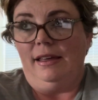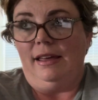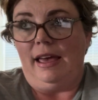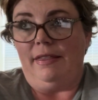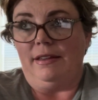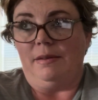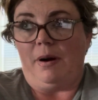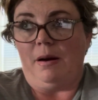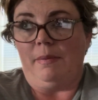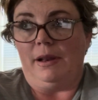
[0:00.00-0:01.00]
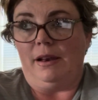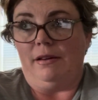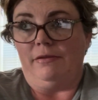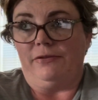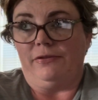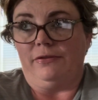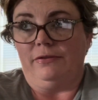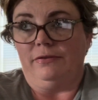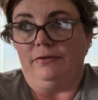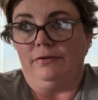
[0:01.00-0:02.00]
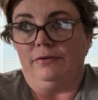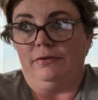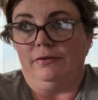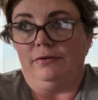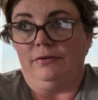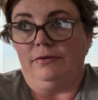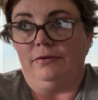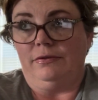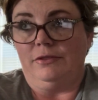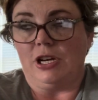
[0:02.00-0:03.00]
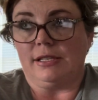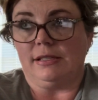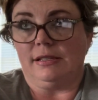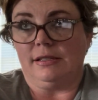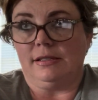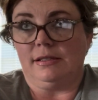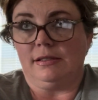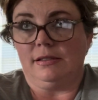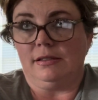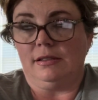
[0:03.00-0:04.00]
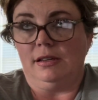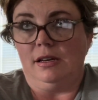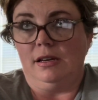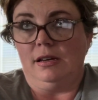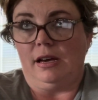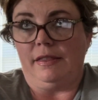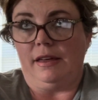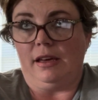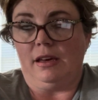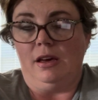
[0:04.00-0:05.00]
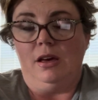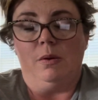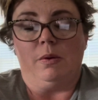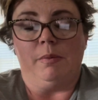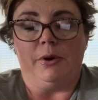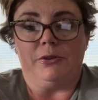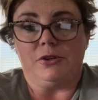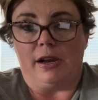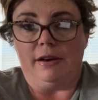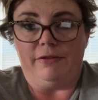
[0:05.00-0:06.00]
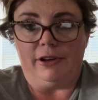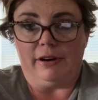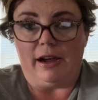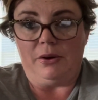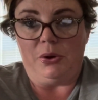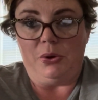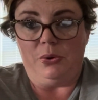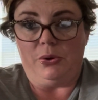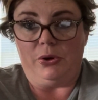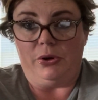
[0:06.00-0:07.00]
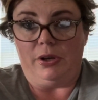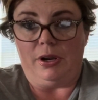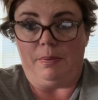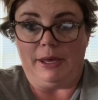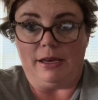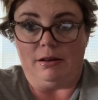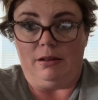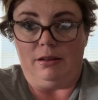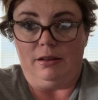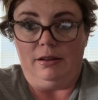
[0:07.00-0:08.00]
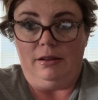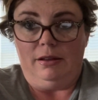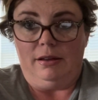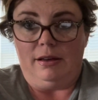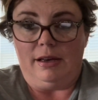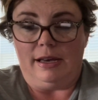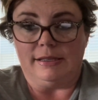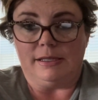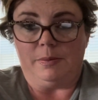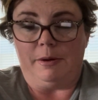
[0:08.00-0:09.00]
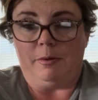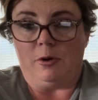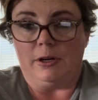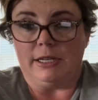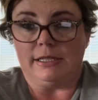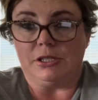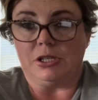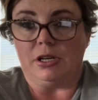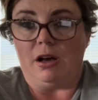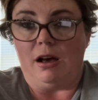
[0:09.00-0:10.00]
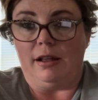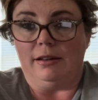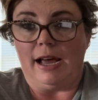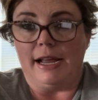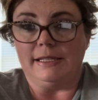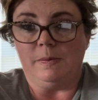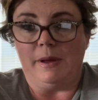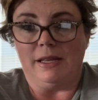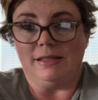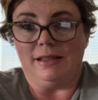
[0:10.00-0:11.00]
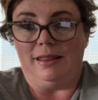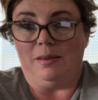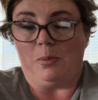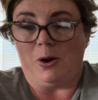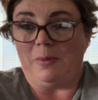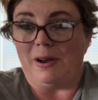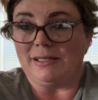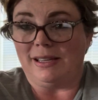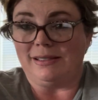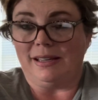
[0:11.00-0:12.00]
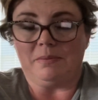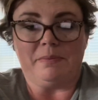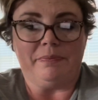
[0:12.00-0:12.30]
and the Department of Justice, I think, were both trying to figure out who could appeal a Supreme Court decision on line speeds and pork processing.